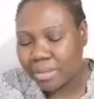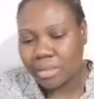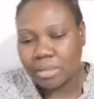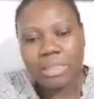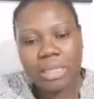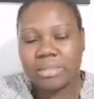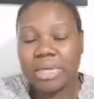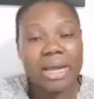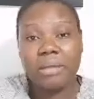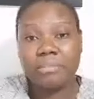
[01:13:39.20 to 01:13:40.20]
They
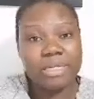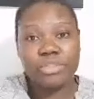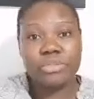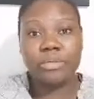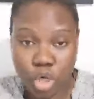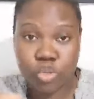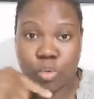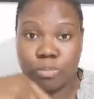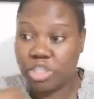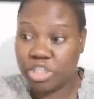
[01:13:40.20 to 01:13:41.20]
can't. My children don't. When
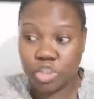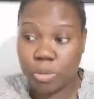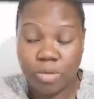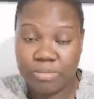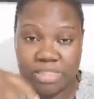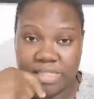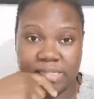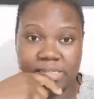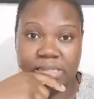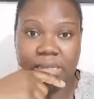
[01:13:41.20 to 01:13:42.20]
you got home, didn't your
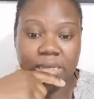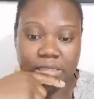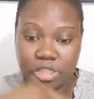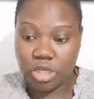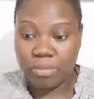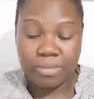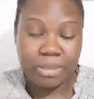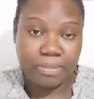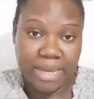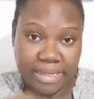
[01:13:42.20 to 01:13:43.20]
mommy see it?
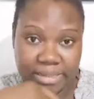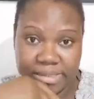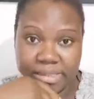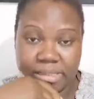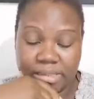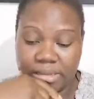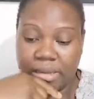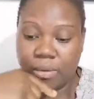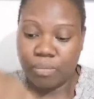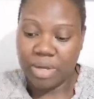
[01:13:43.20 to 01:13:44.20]
Did your mommy buy it?
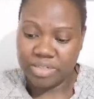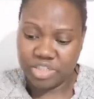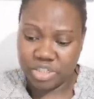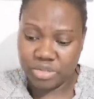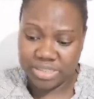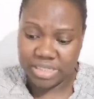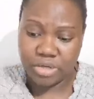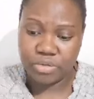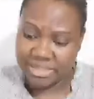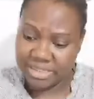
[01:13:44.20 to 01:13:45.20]
Why did she
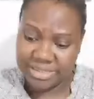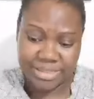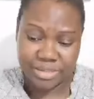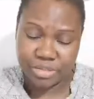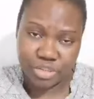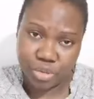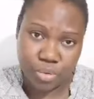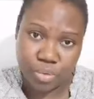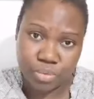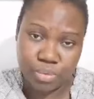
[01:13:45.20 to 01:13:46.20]
not tell you that this is
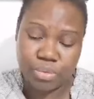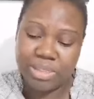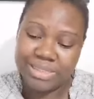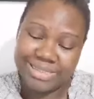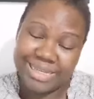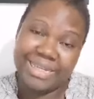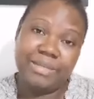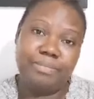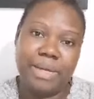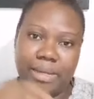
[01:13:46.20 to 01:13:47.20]
not your own?
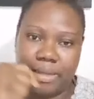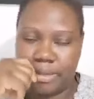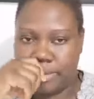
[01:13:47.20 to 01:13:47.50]
Take it back.